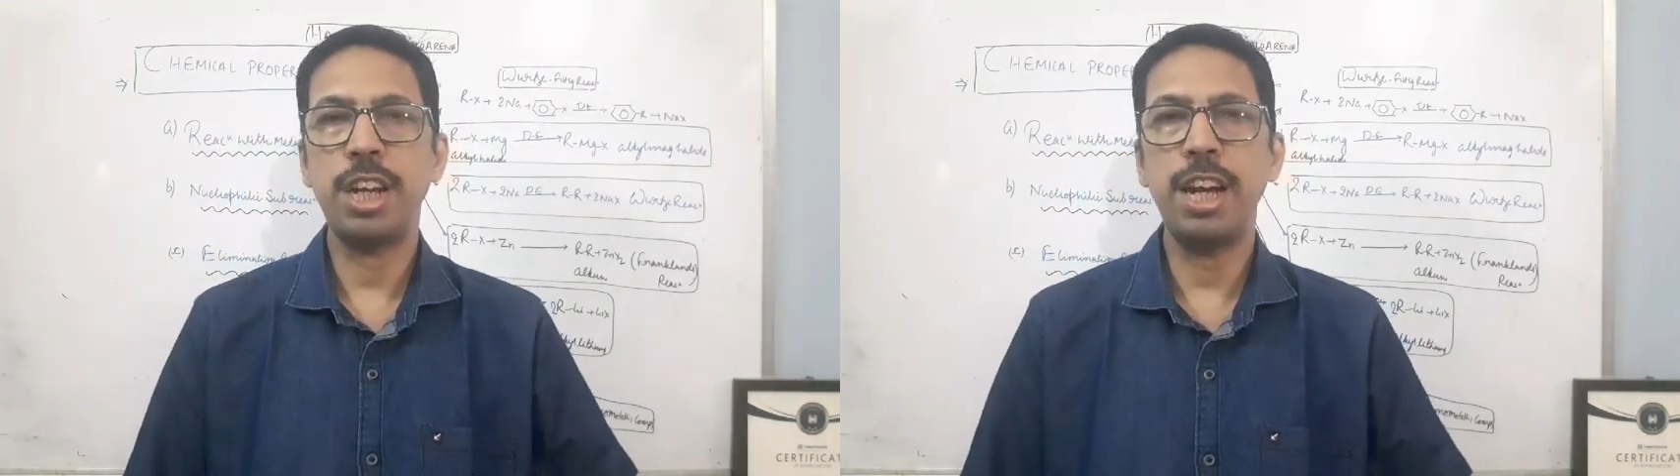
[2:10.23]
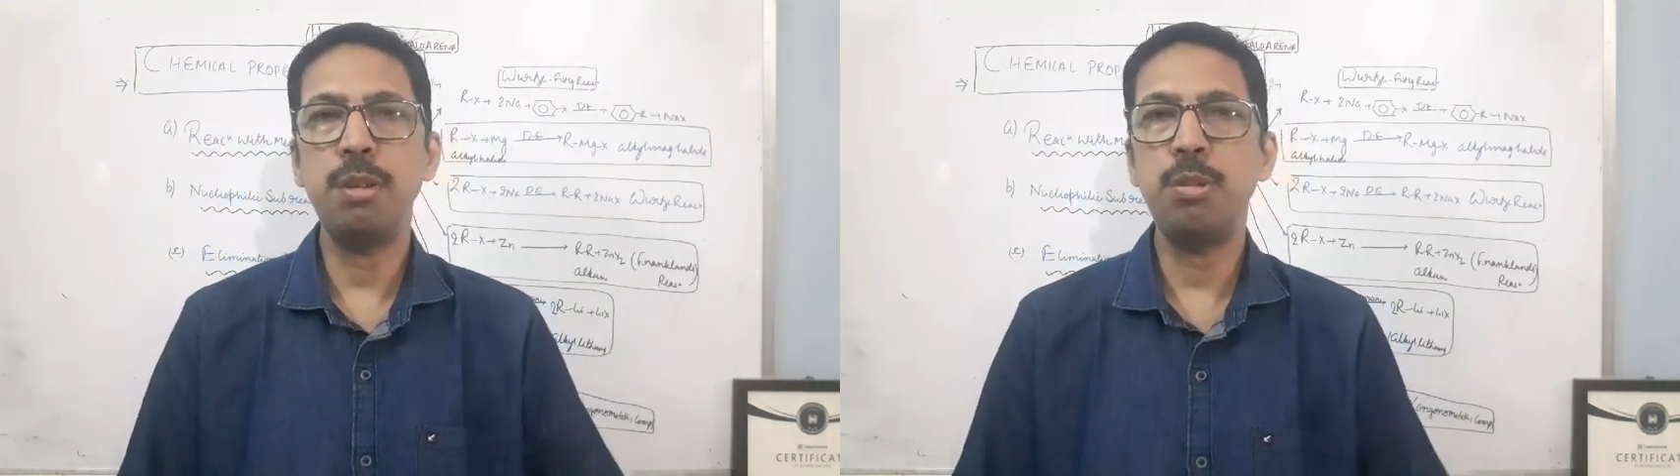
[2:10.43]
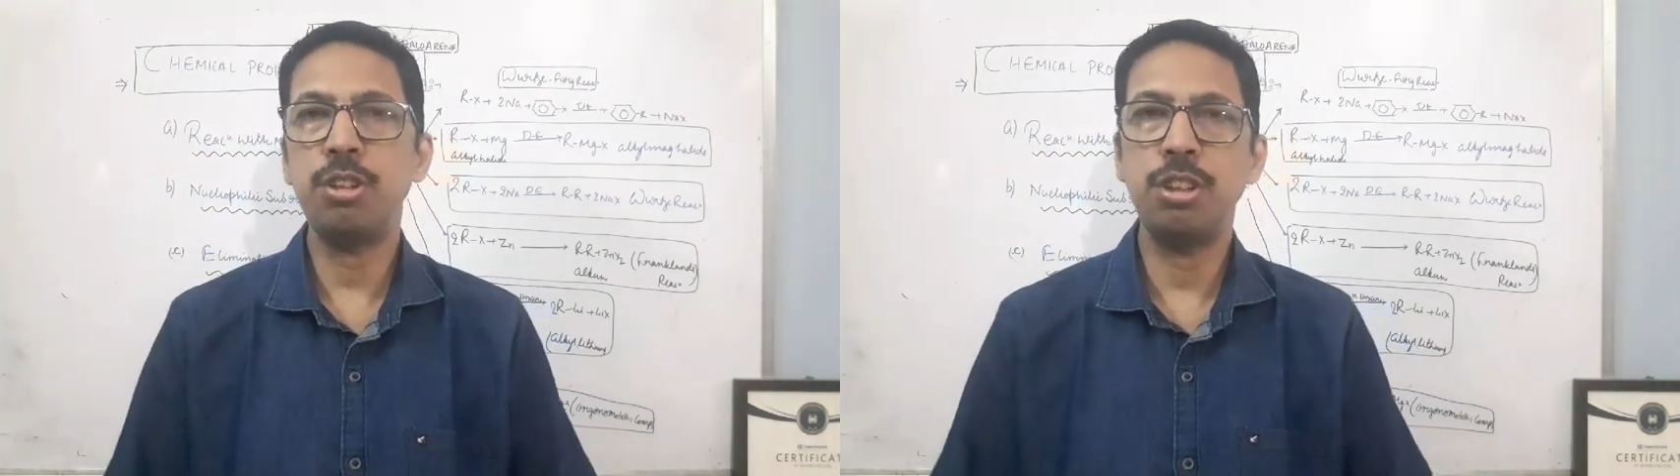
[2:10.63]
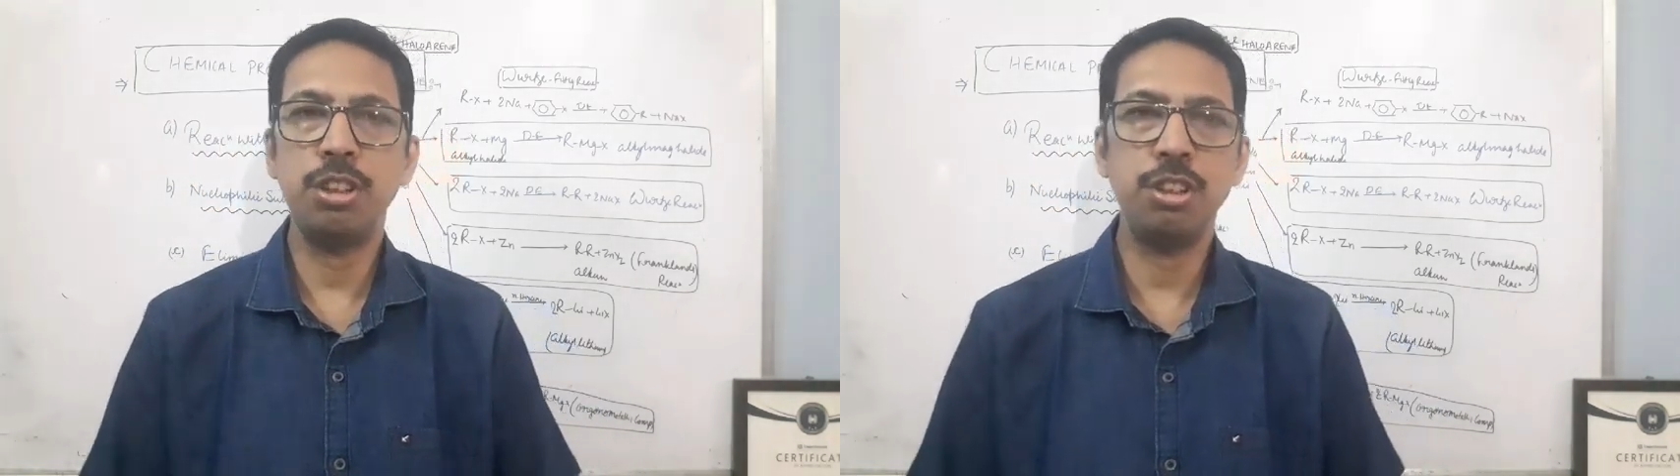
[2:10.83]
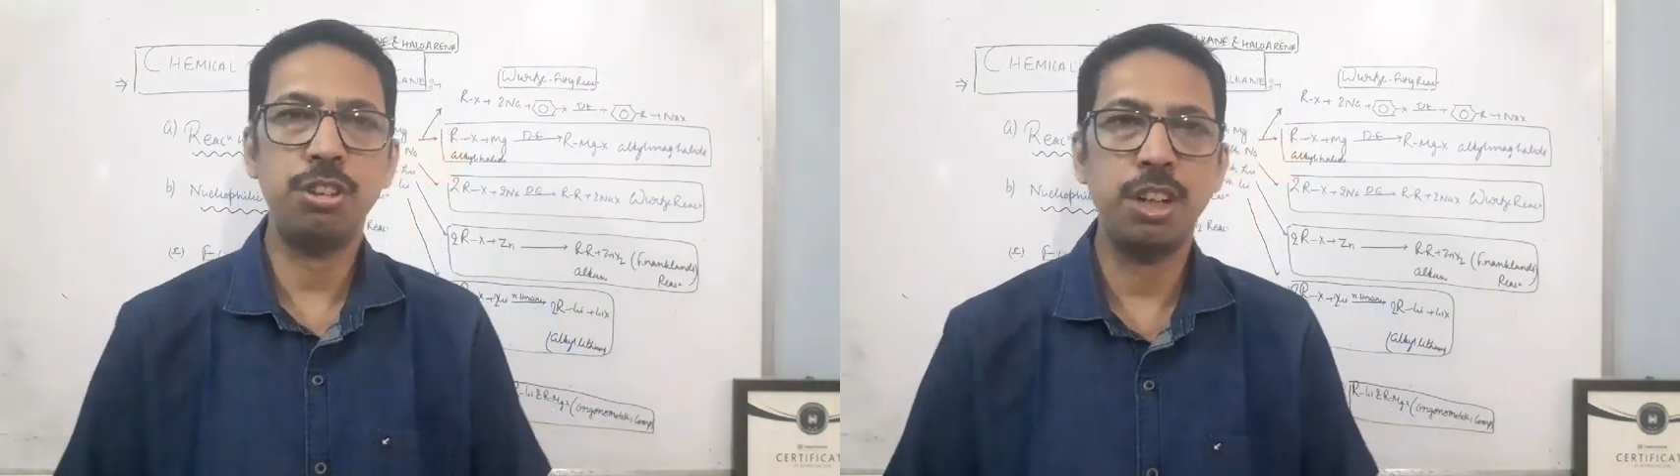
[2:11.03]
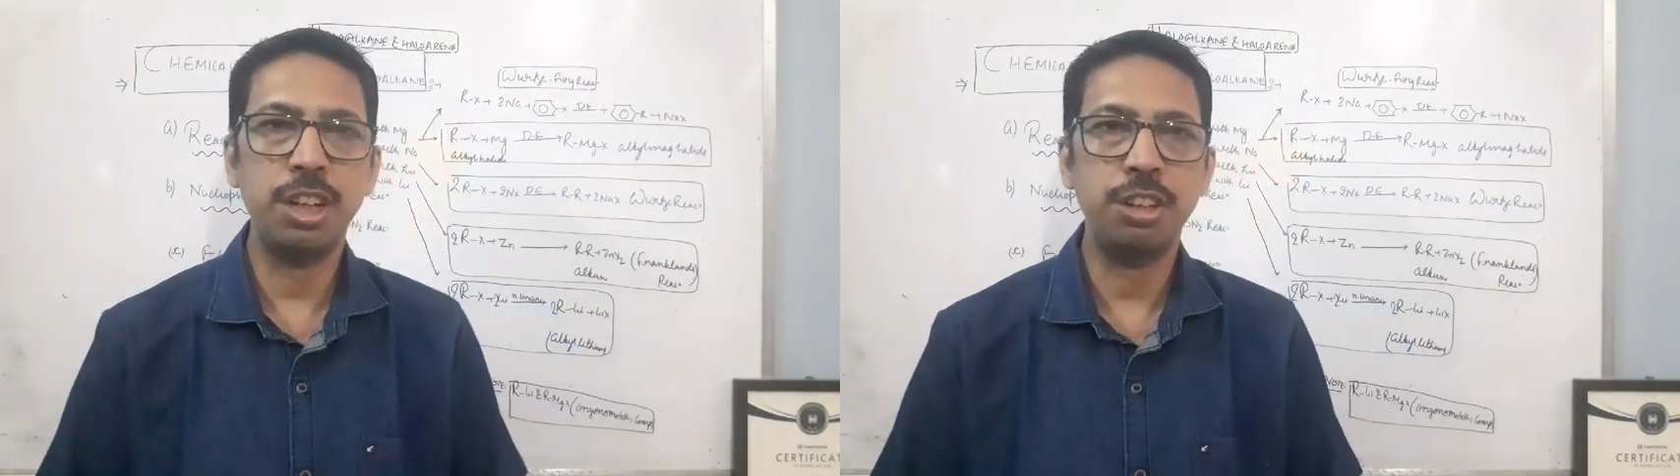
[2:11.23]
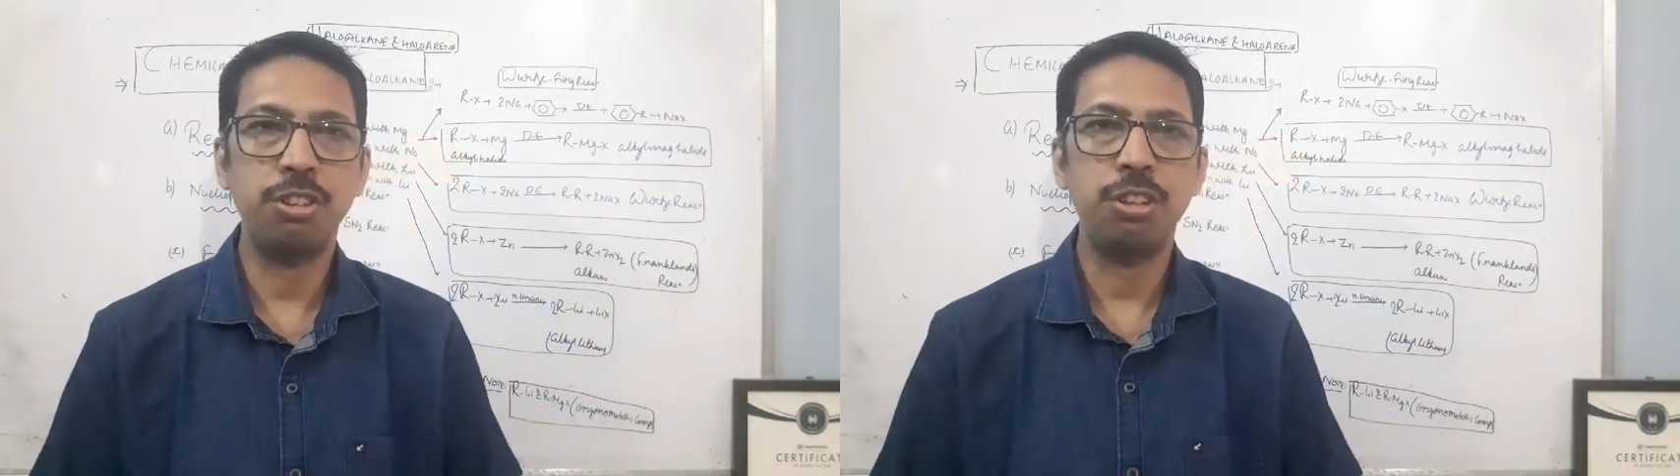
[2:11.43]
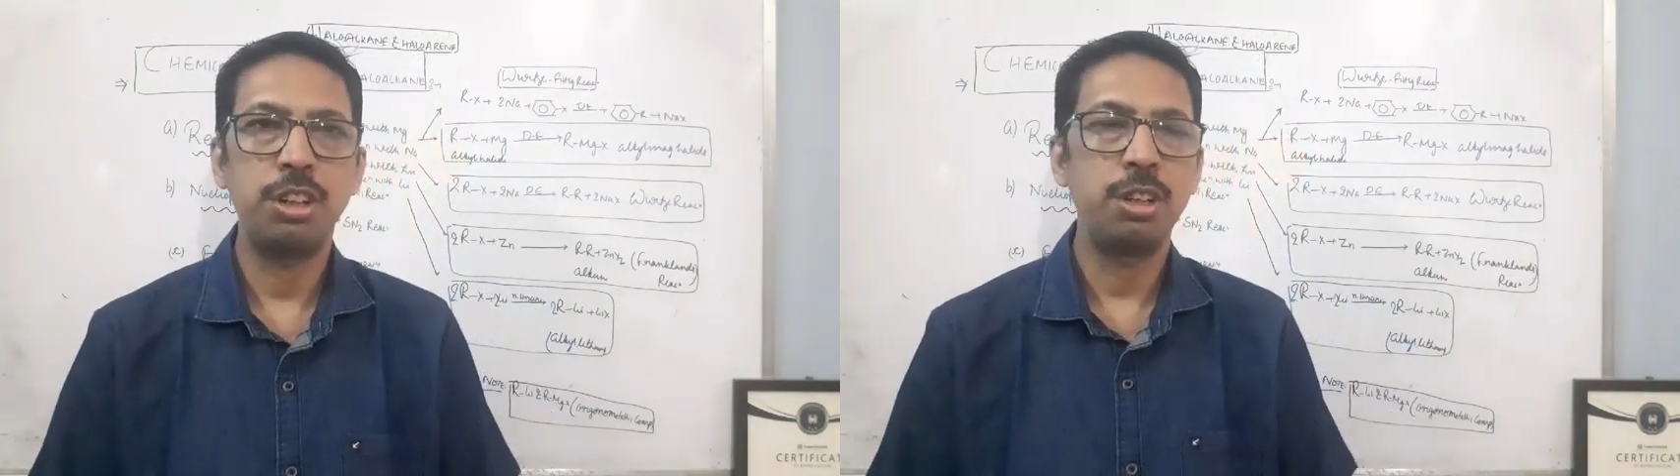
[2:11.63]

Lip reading: can be synthesized